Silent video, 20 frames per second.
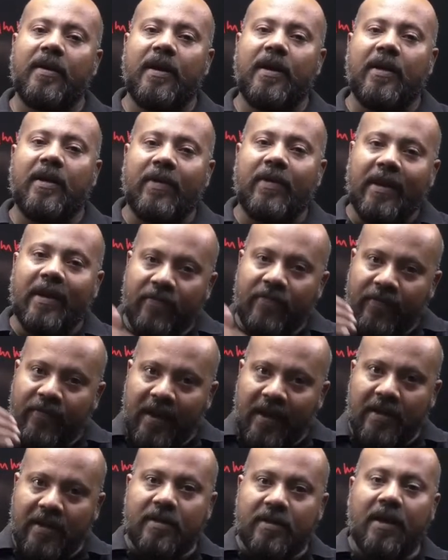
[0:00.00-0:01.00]
And when I
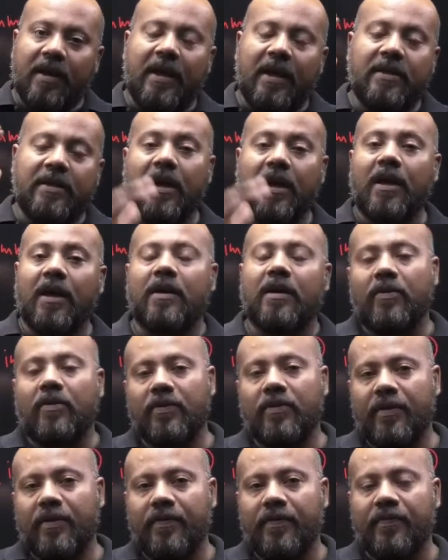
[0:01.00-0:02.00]
faced the H R
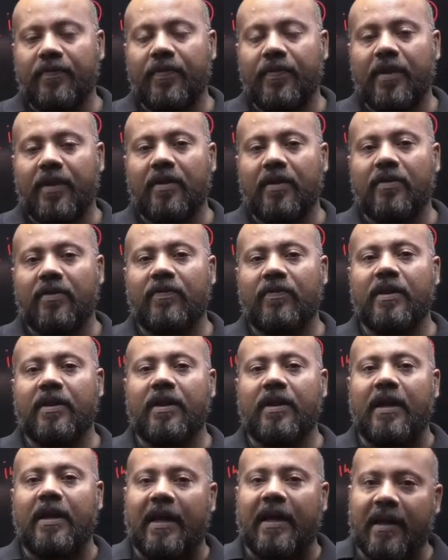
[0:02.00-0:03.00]
round with the
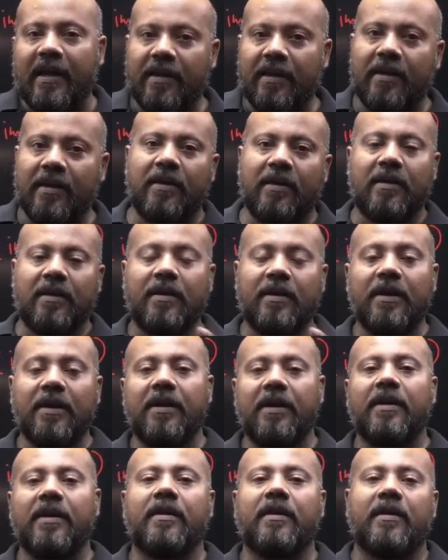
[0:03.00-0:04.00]
director,
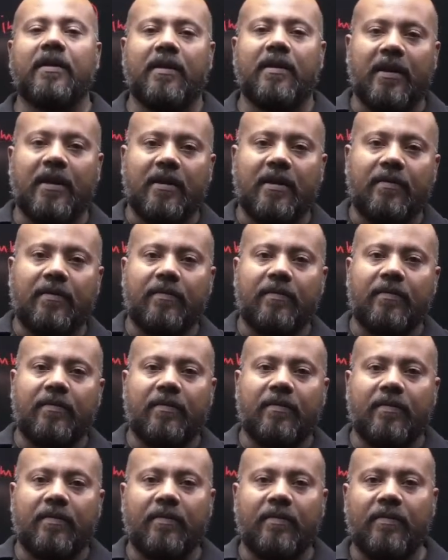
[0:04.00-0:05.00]
dean and
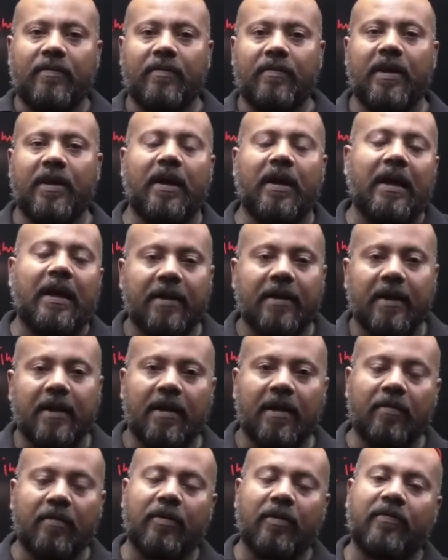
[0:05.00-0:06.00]
the
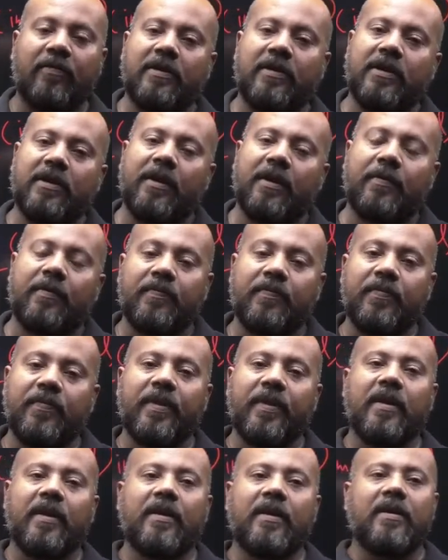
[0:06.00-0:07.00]
electrical professor,
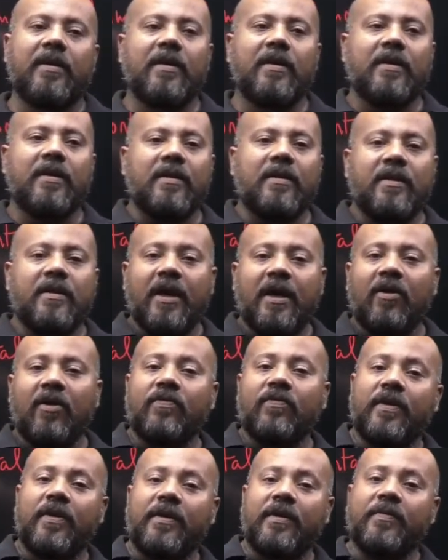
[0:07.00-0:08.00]
they
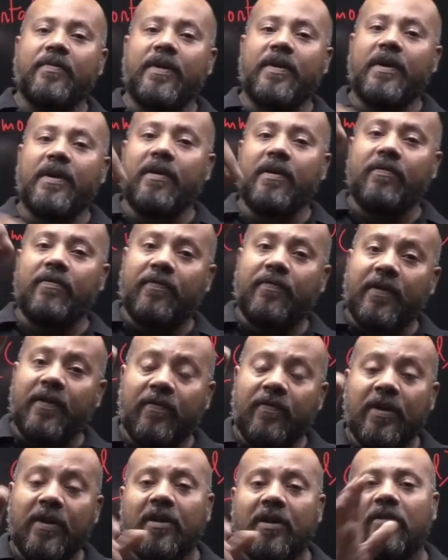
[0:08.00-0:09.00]
offered me
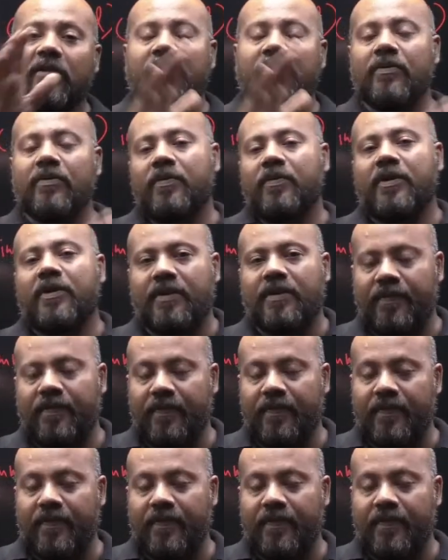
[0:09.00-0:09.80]
fifty thousand rupees.